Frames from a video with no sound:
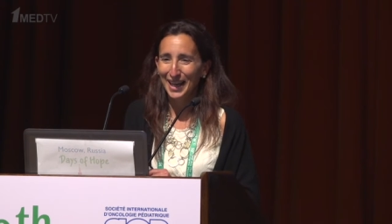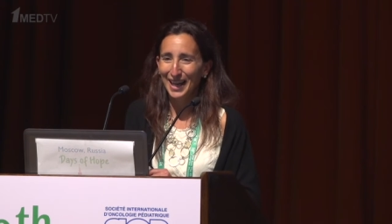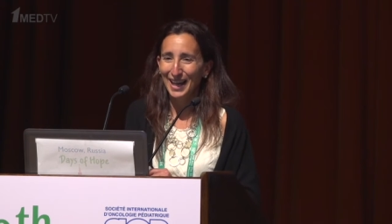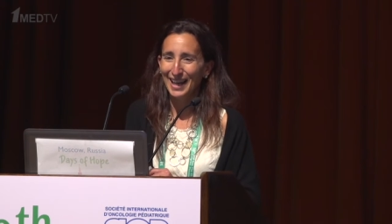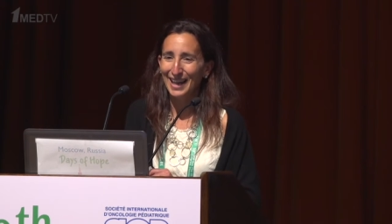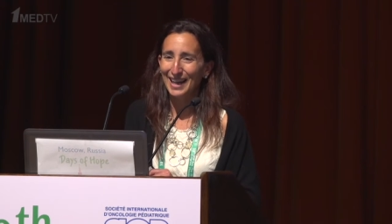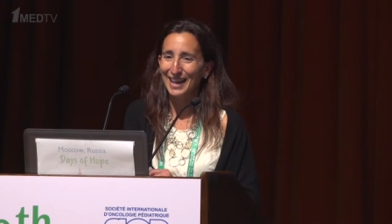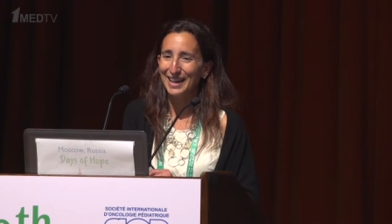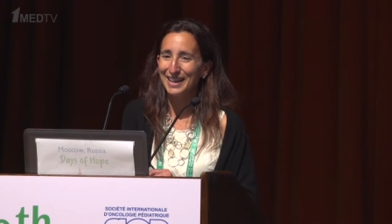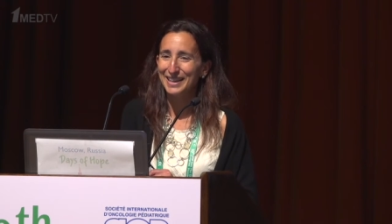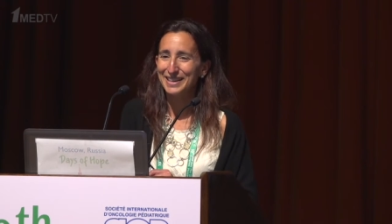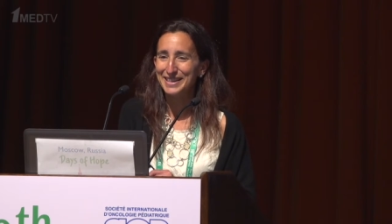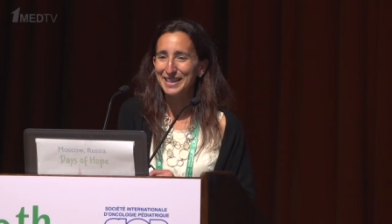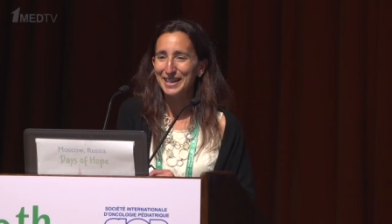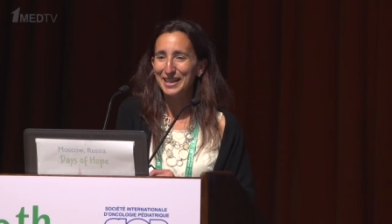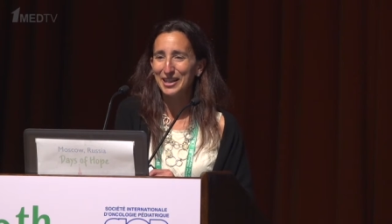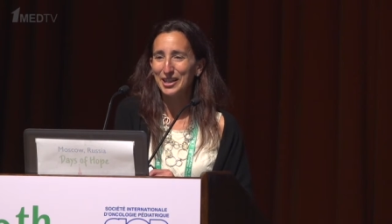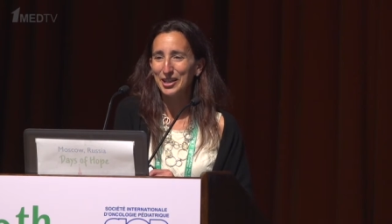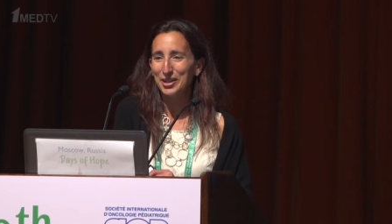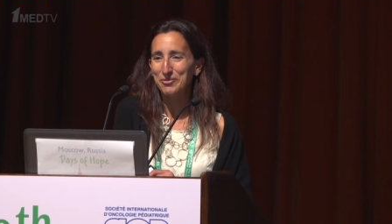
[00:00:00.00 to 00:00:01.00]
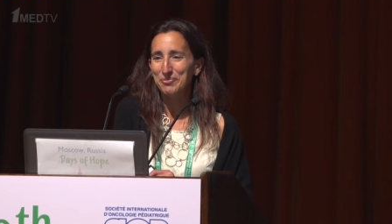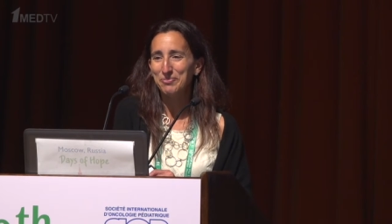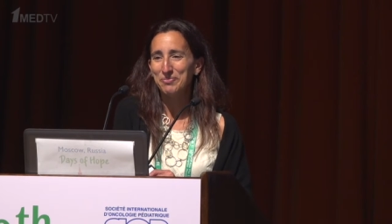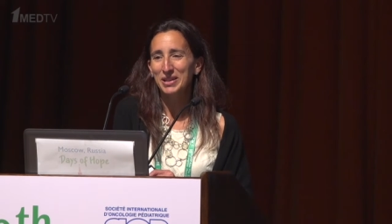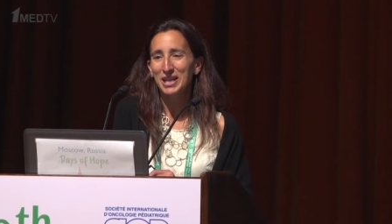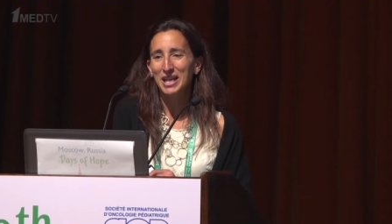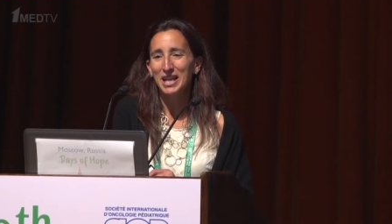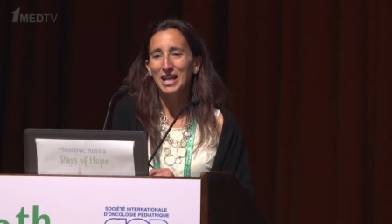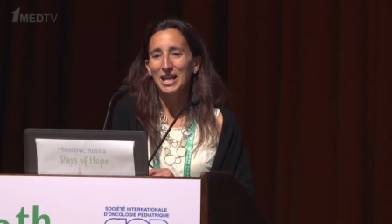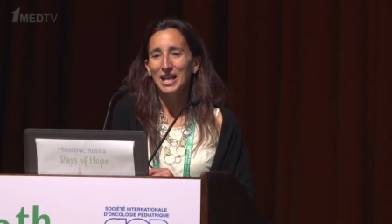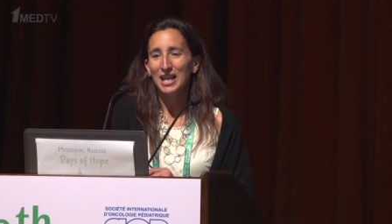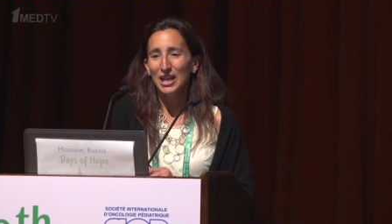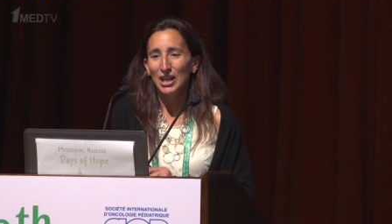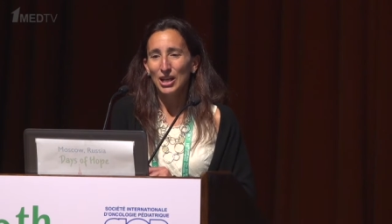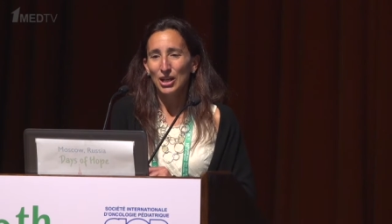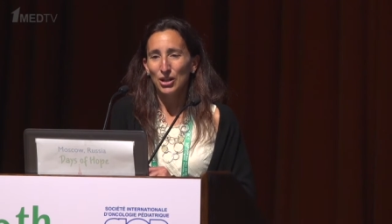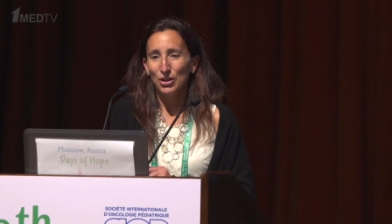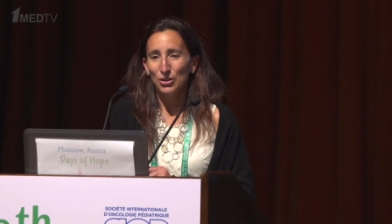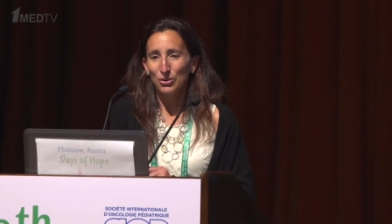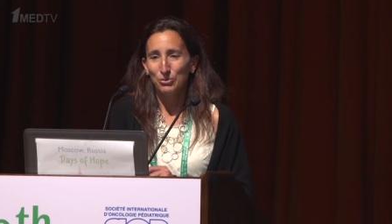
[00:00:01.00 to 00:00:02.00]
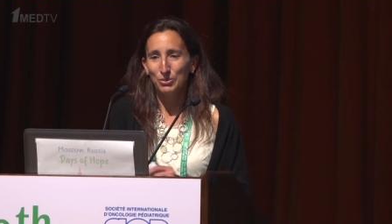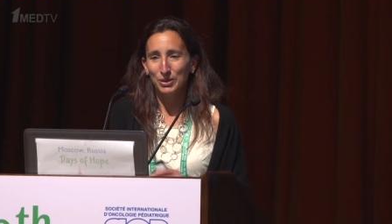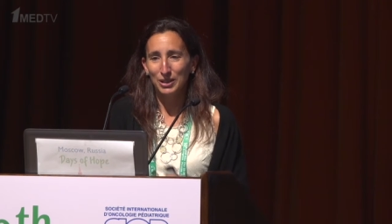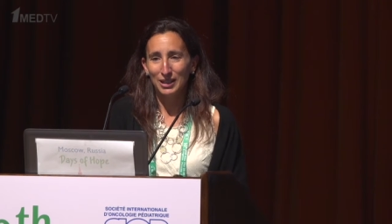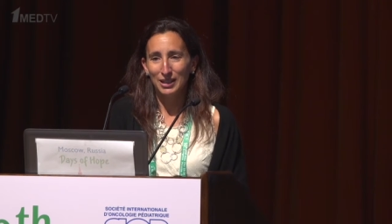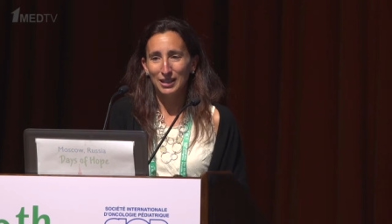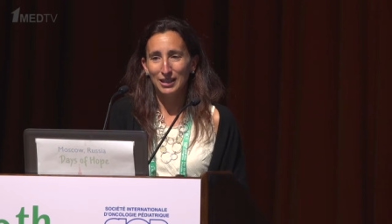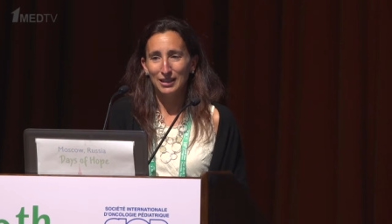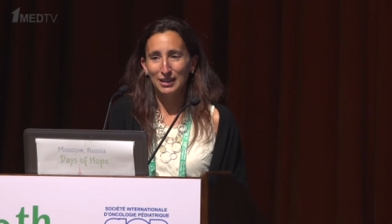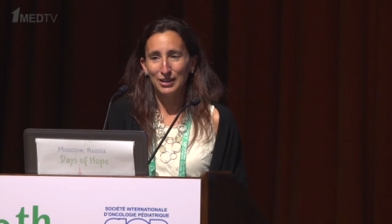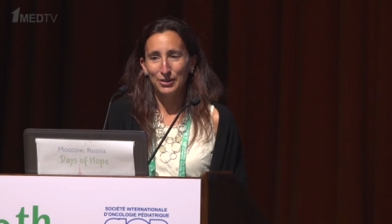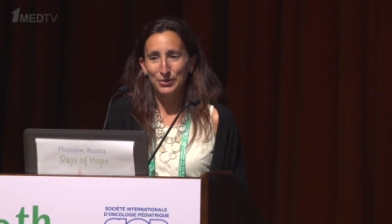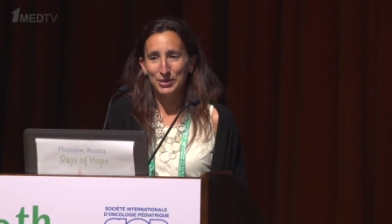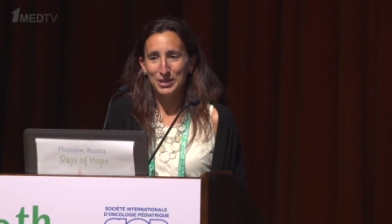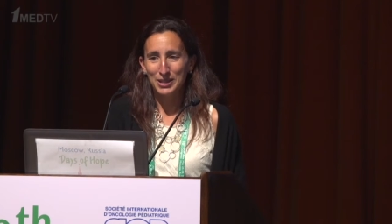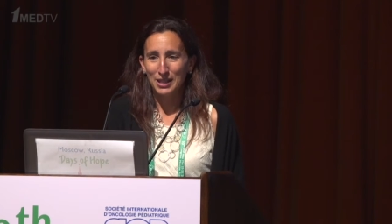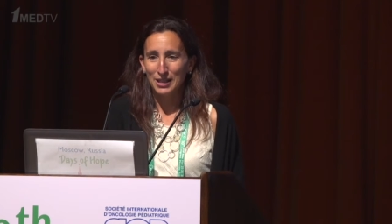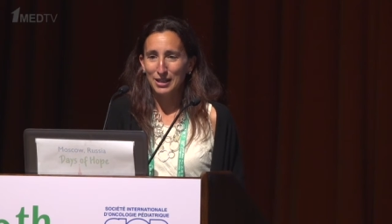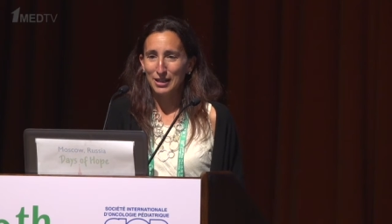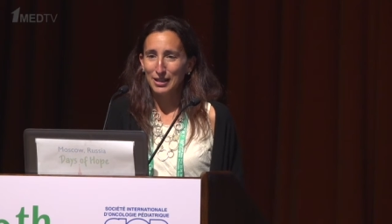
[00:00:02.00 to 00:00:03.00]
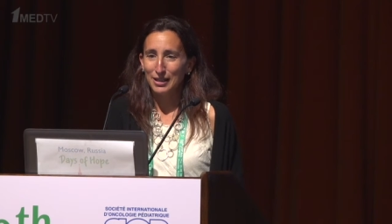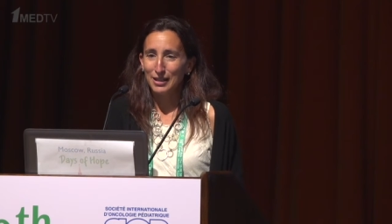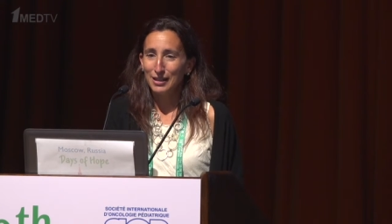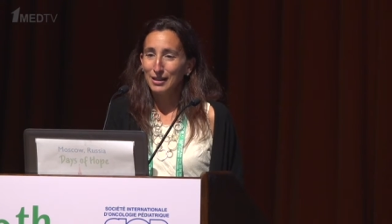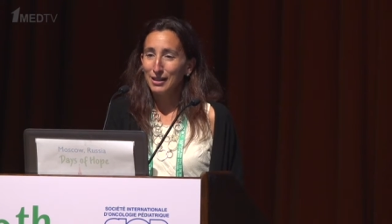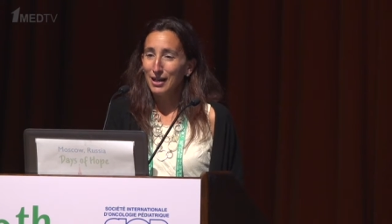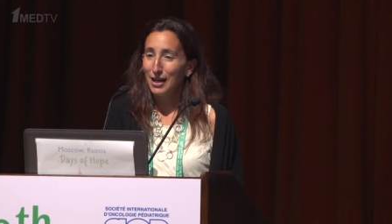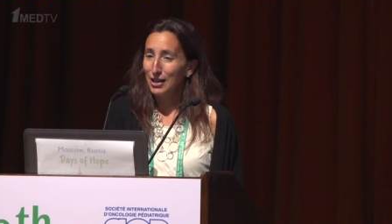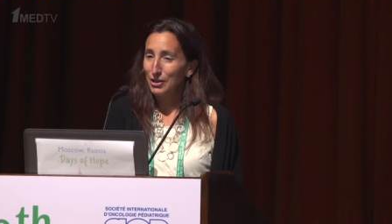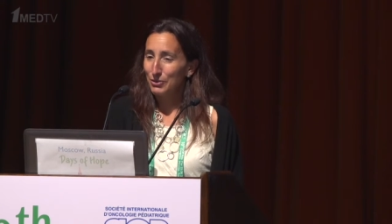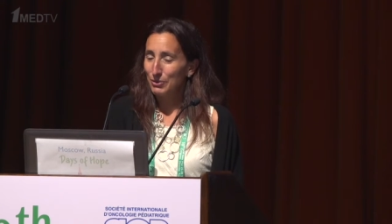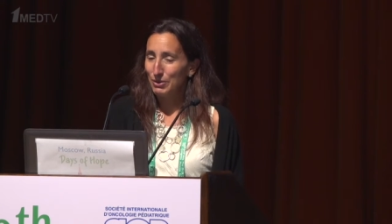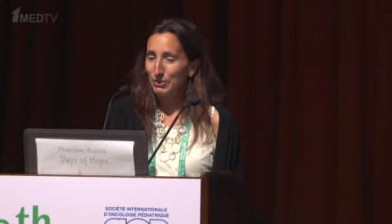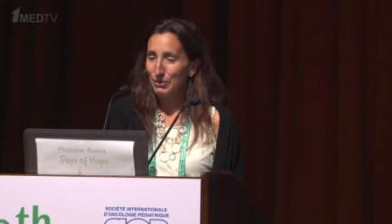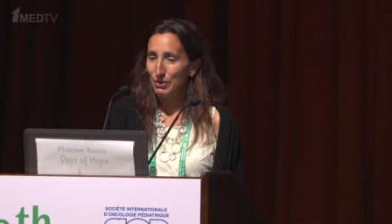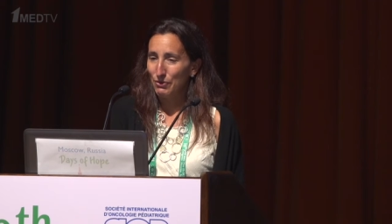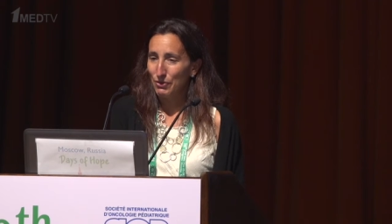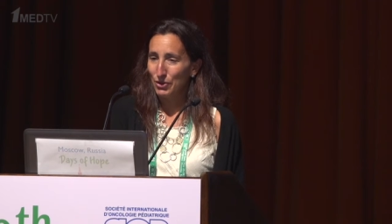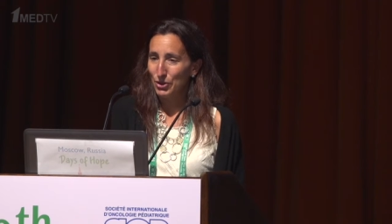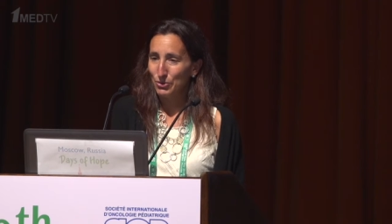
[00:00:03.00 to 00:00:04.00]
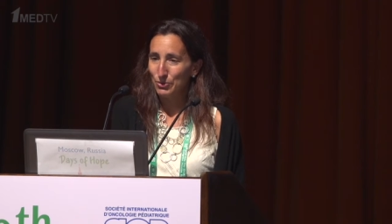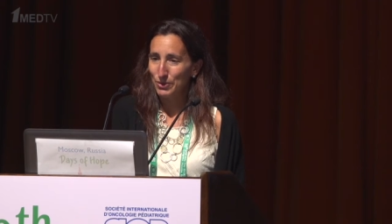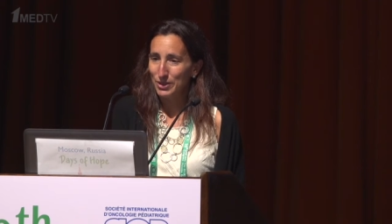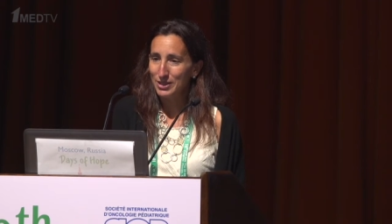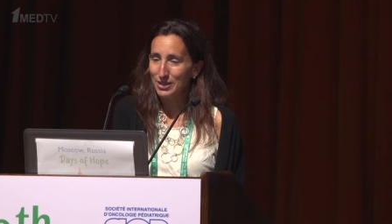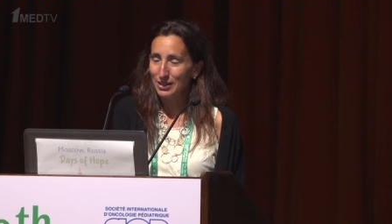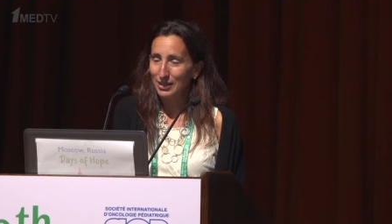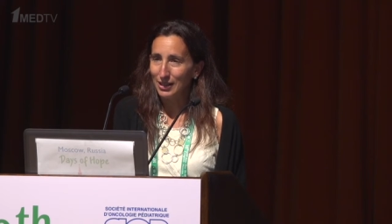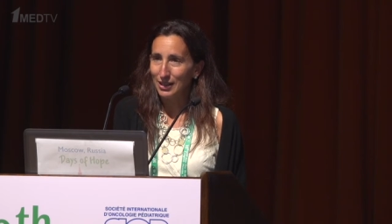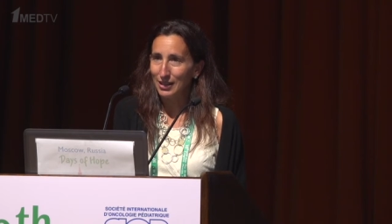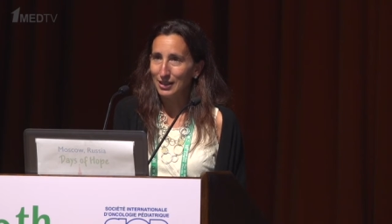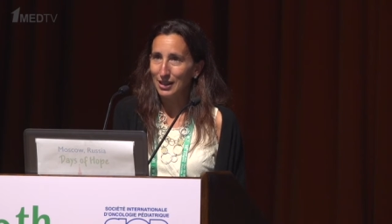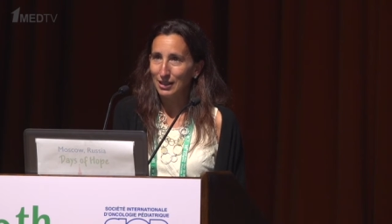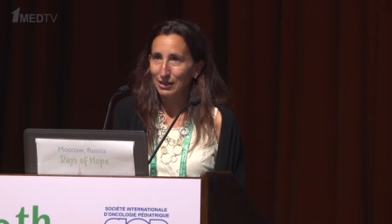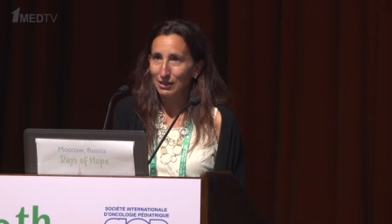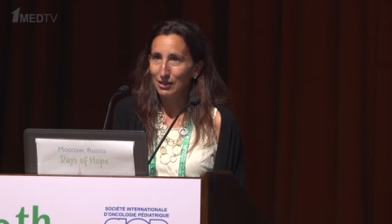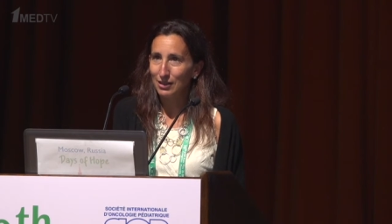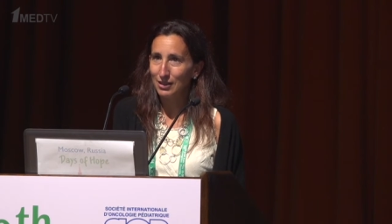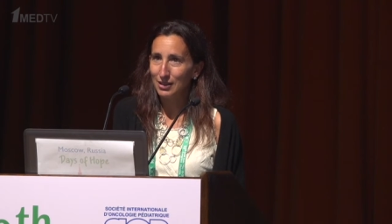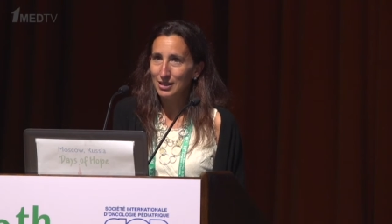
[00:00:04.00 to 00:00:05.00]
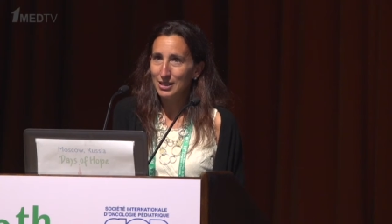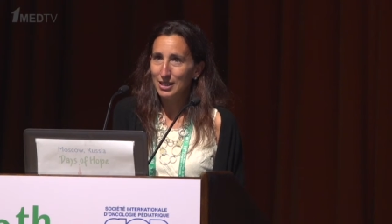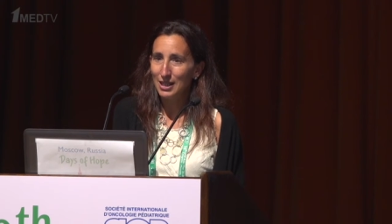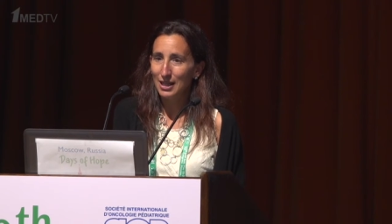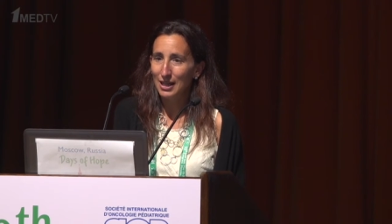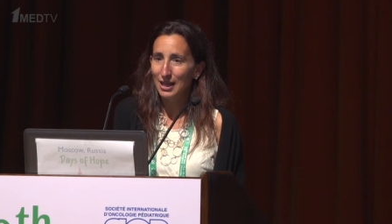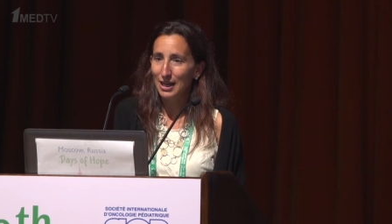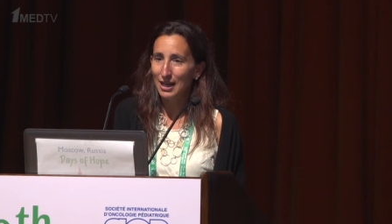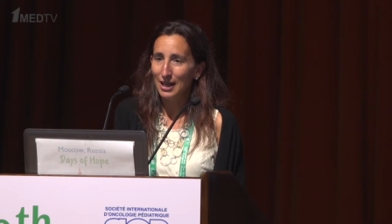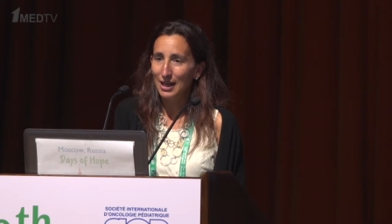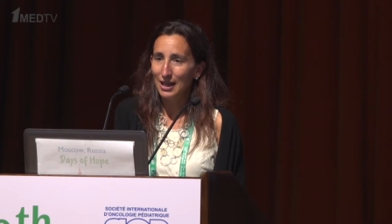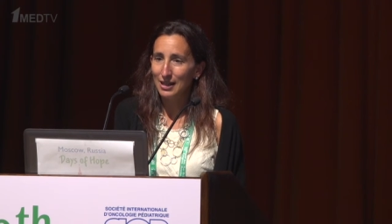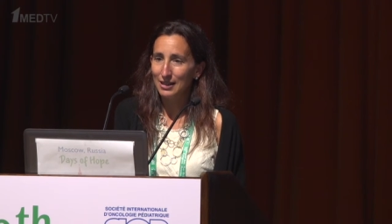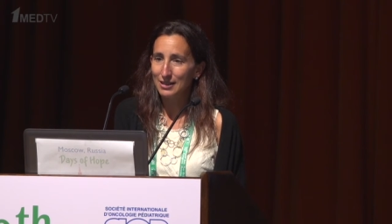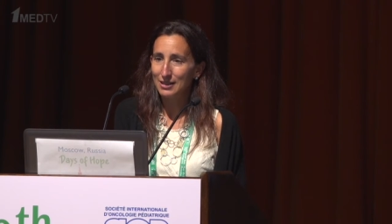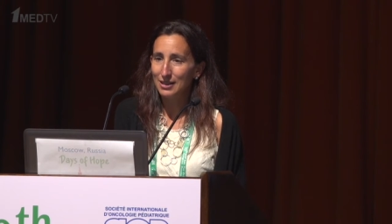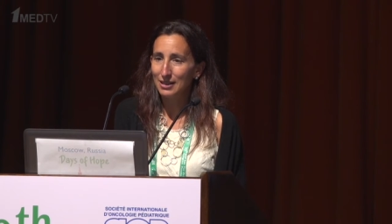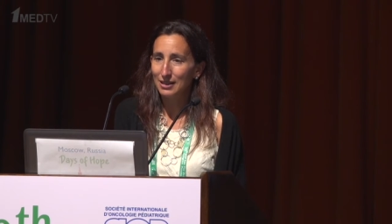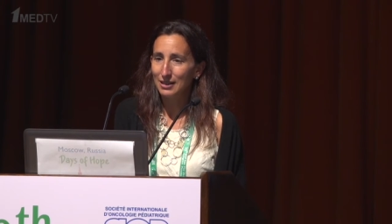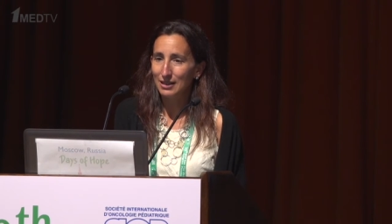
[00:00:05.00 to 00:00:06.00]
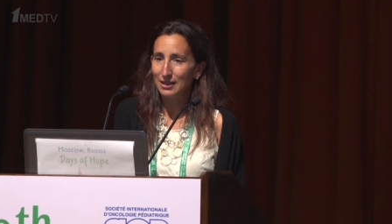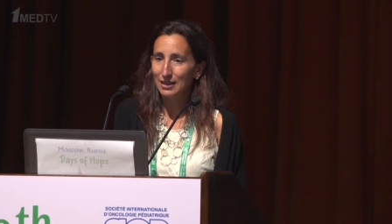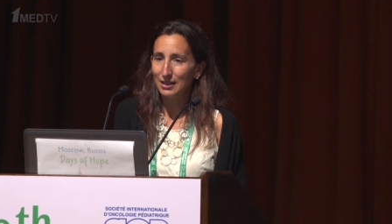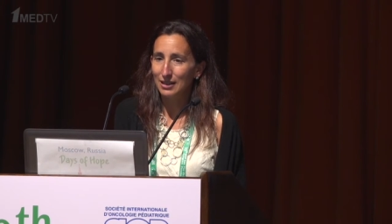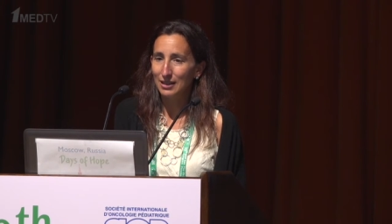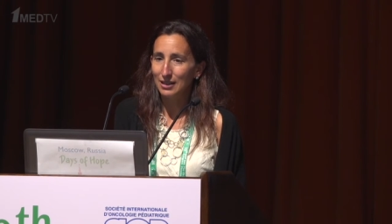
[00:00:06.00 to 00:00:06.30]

And really, there was a Cochrane review recently that looked at the